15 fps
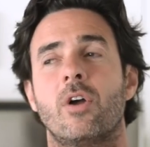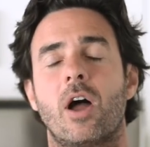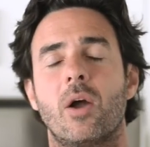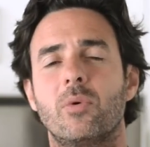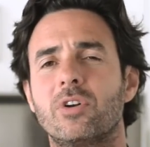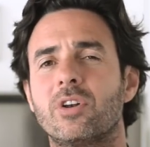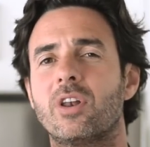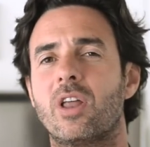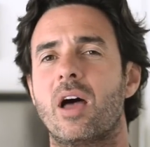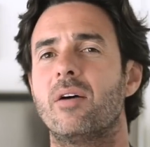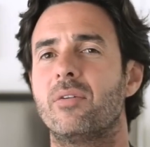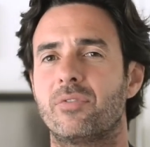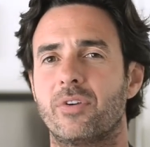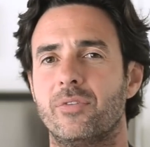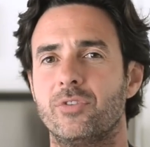I would
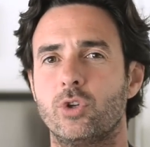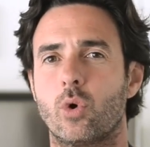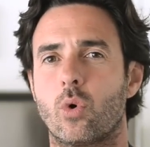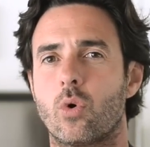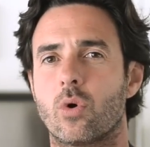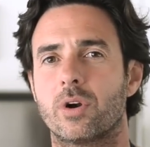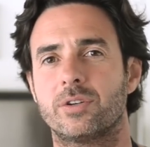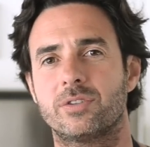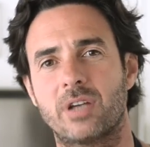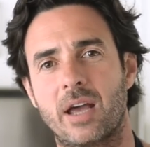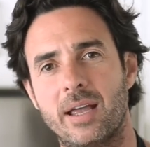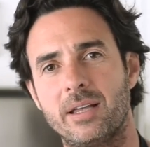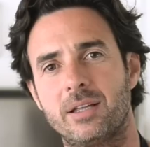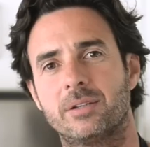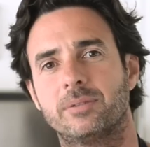love your
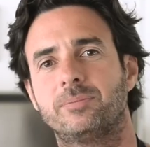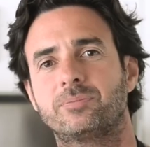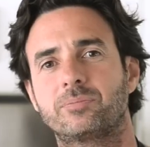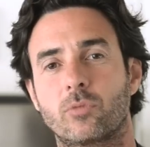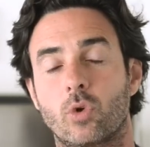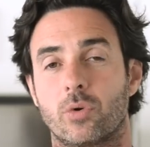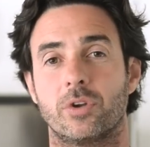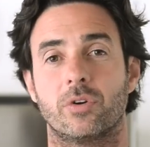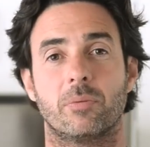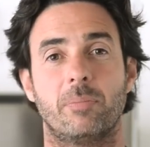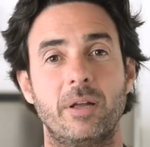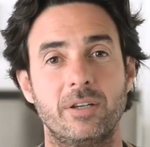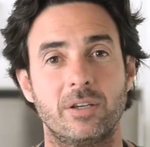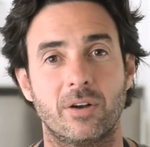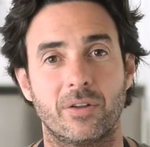take or your
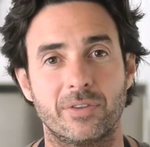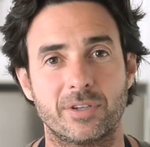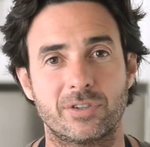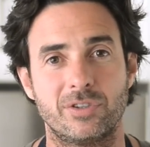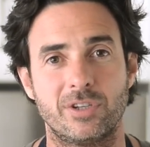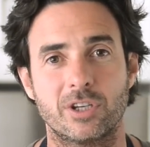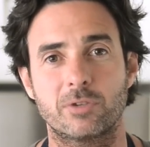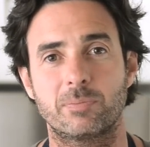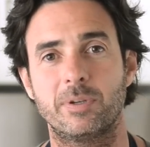opinion on this dish.